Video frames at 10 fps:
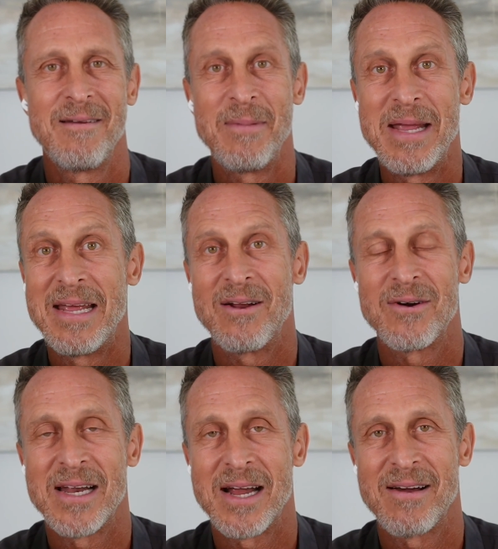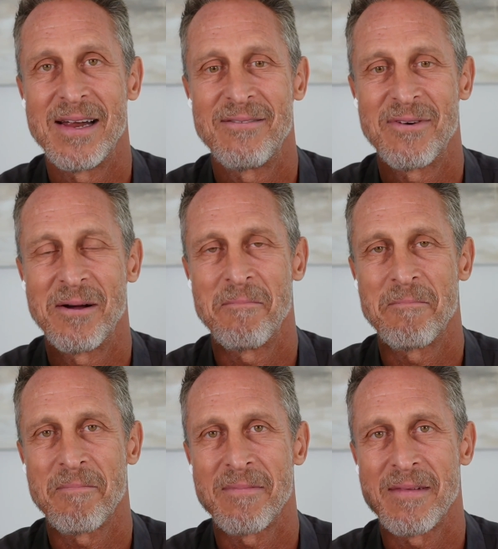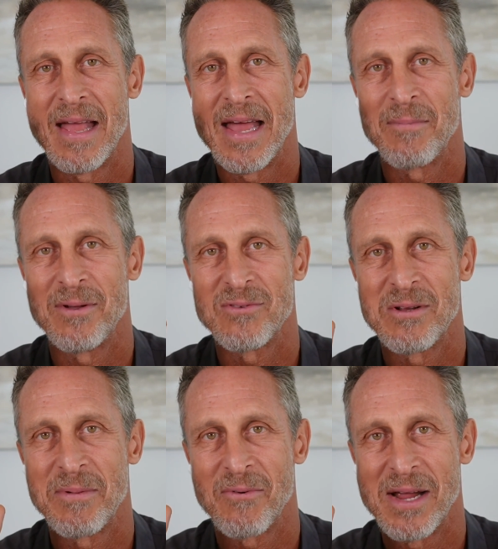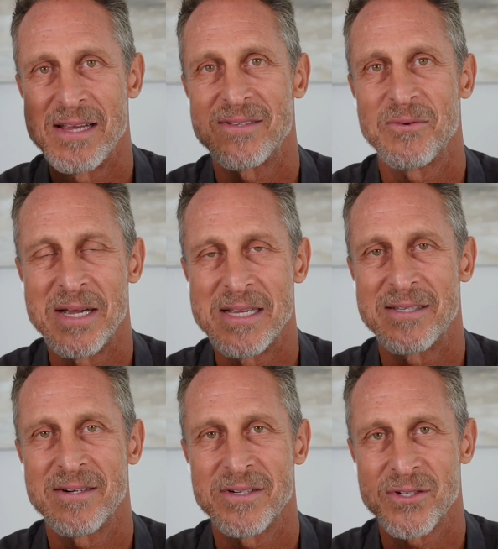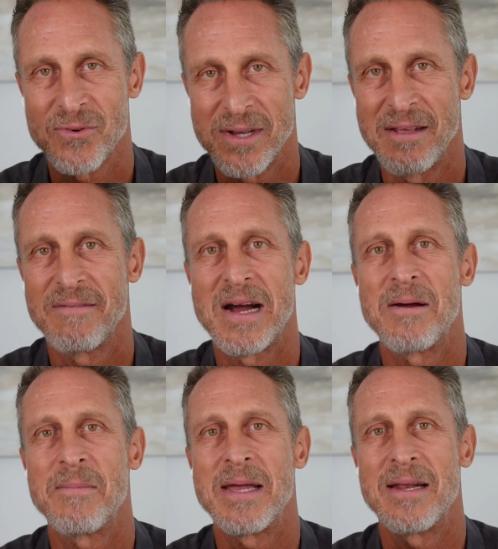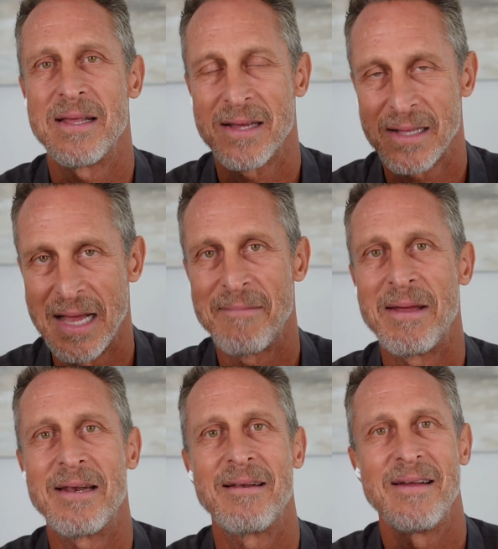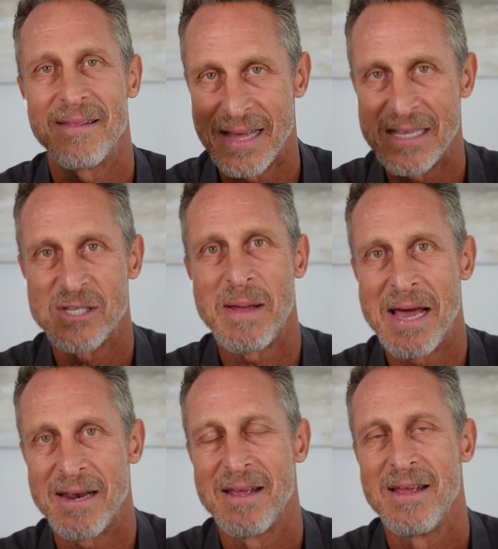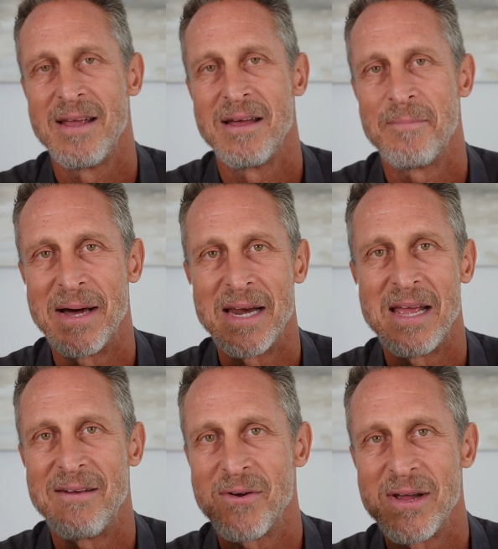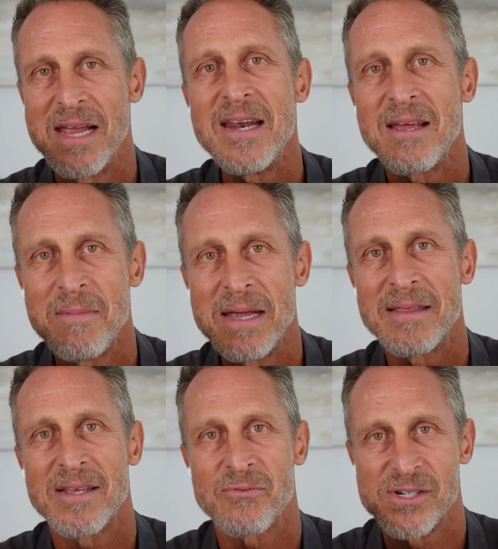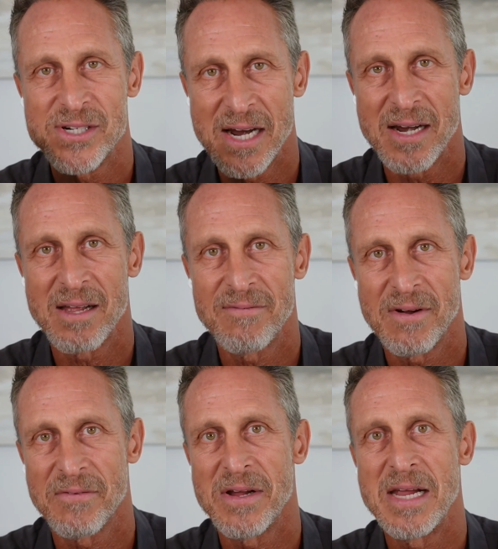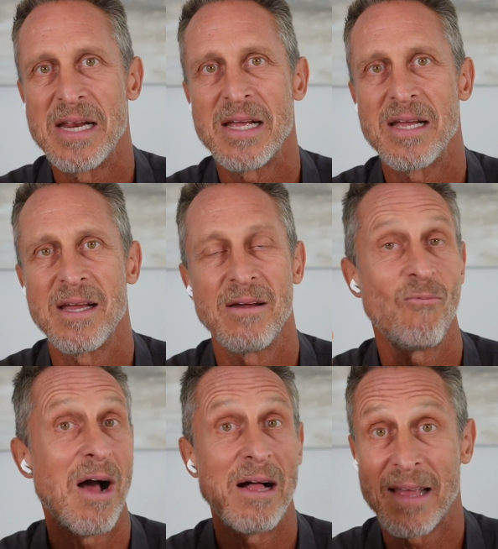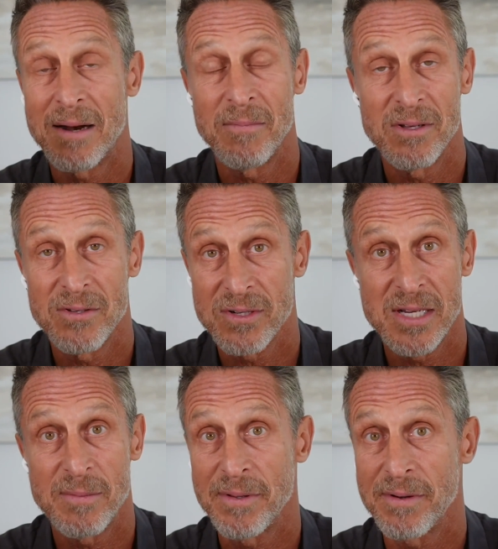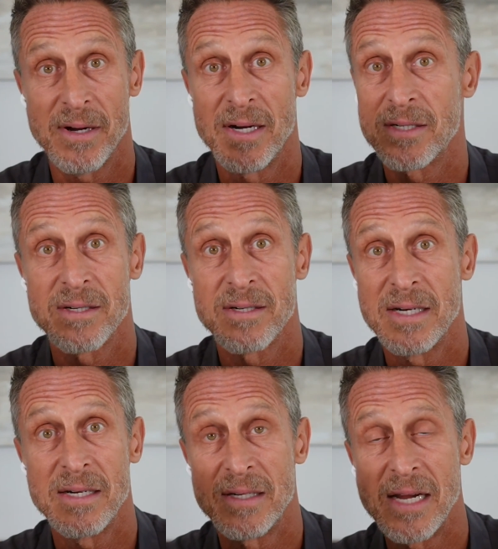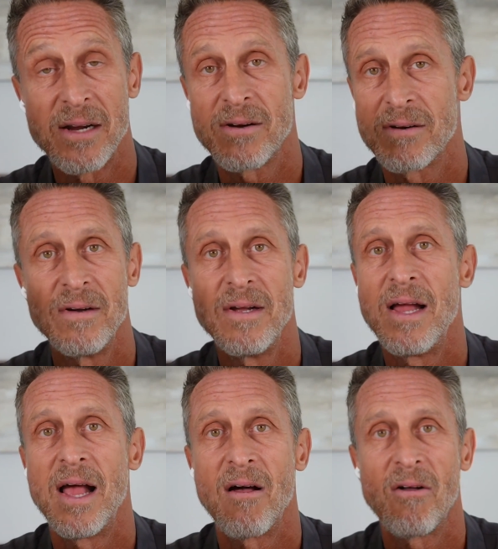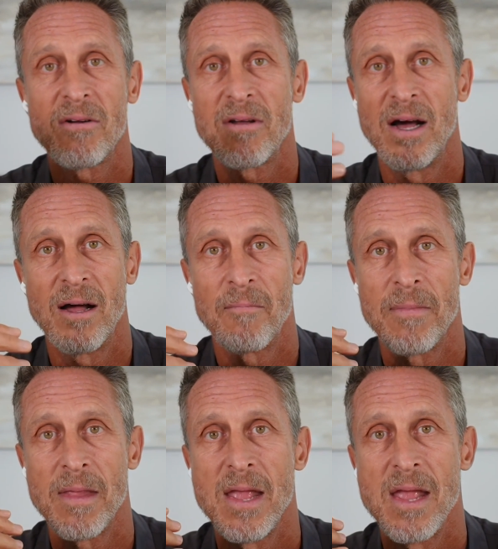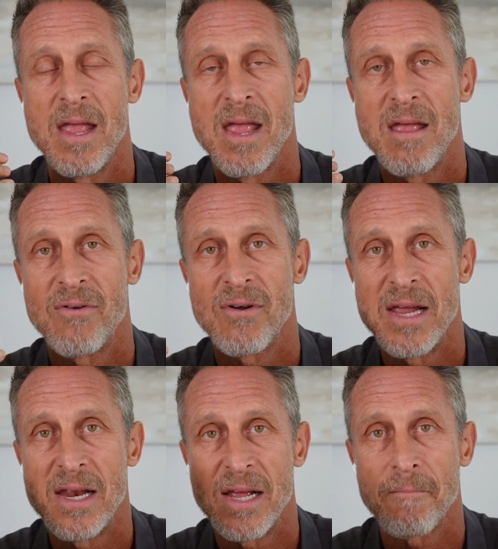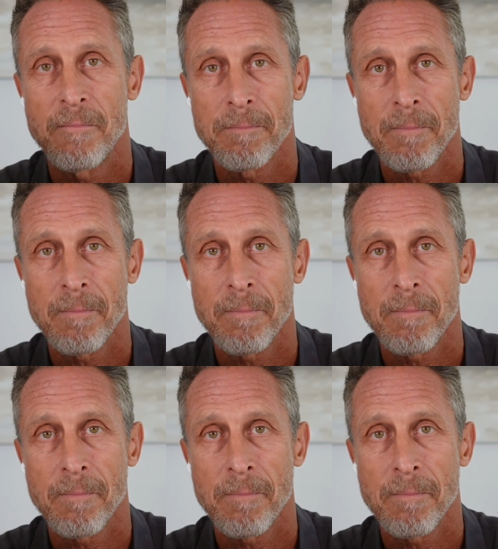meat or dairy from animals that have been raised in ways that are destroying the environment and the climate, that's bad. But if you're eating meat that's regenerative, if you're eating wild animals, for example, you're a hunter, deer, or elk, if you're eating